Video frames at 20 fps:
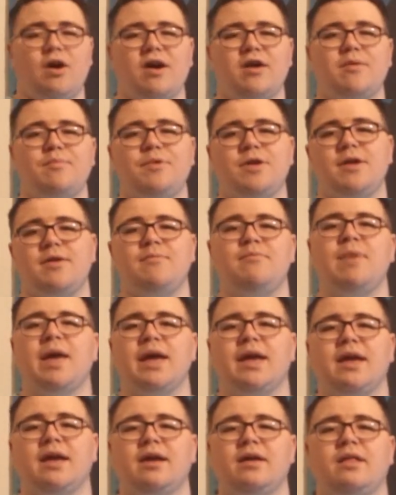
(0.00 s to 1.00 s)
could be
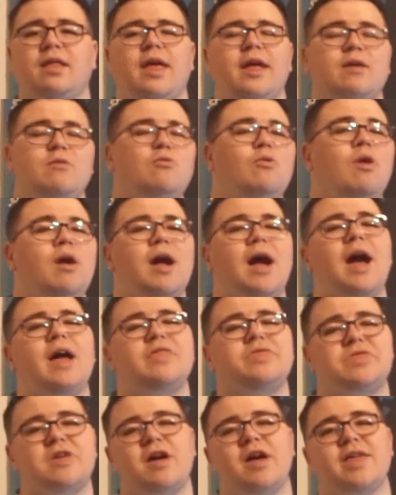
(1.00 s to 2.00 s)
making, like, what
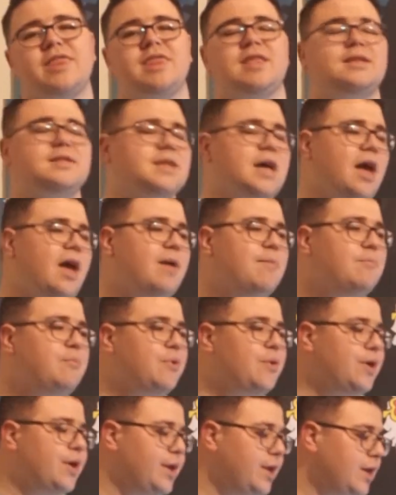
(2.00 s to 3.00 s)
I thought at the time,
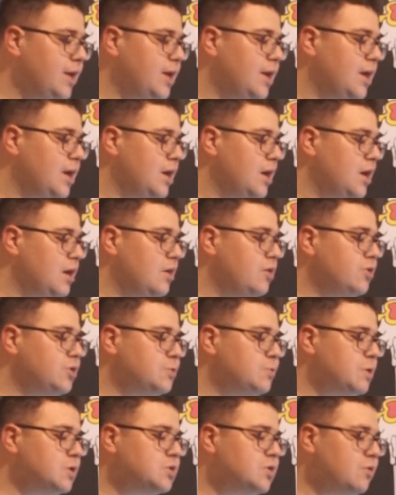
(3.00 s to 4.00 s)
but,
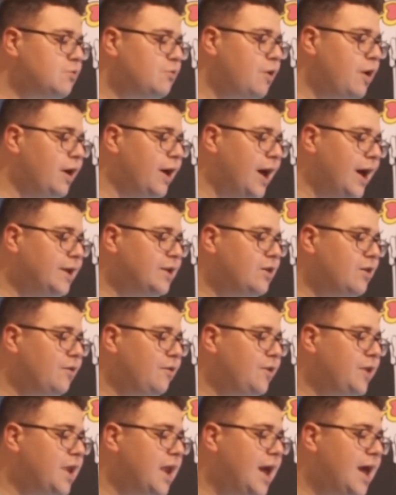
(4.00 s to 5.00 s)
especially what I know
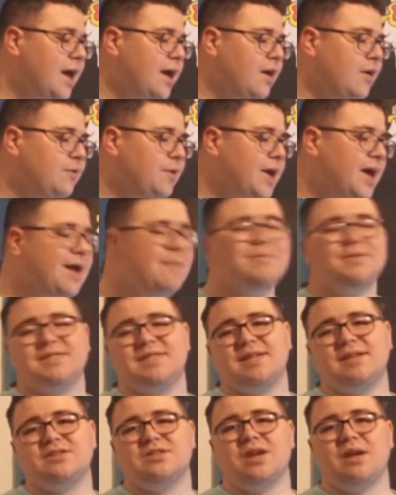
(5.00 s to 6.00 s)
now what happens in
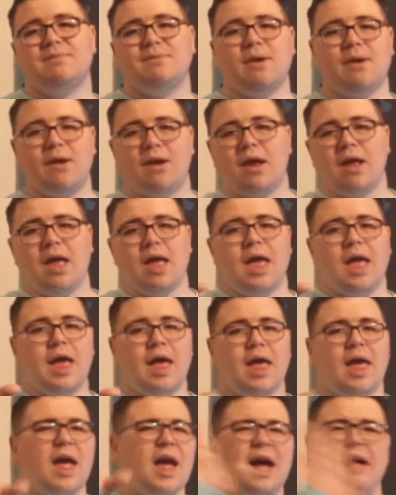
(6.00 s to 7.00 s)
the next chapter,
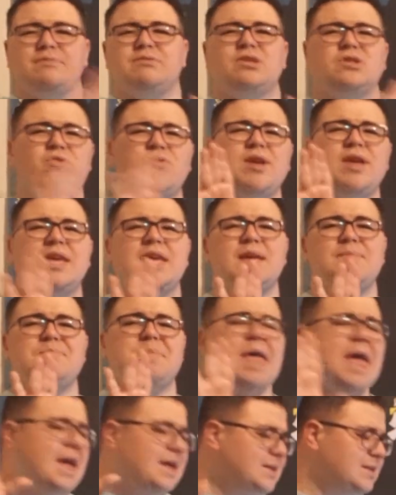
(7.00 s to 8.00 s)
I'm just going to keep
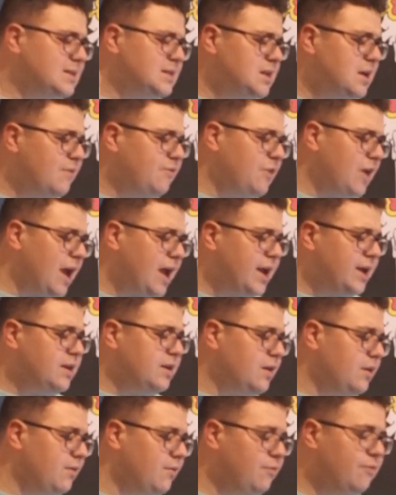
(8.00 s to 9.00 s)
that stuff
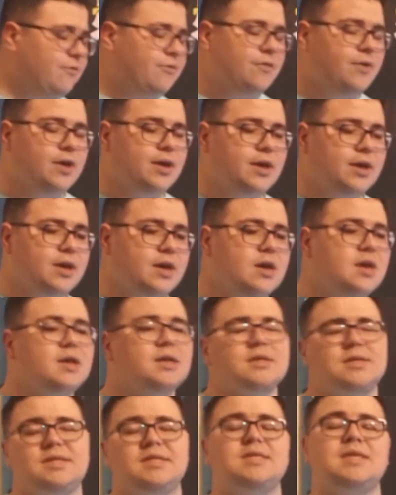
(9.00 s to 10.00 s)
kind of
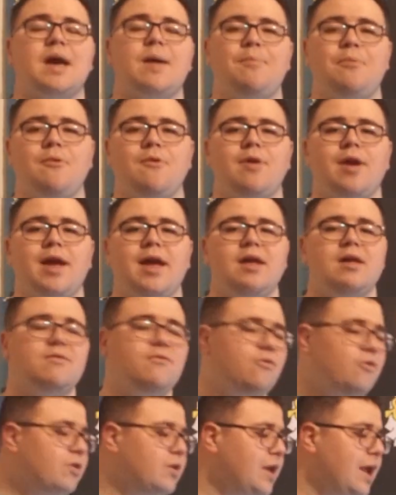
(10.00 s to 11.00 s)

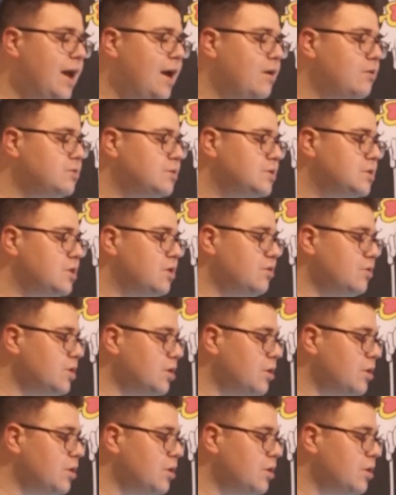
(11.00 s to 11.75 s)
separated for now. So,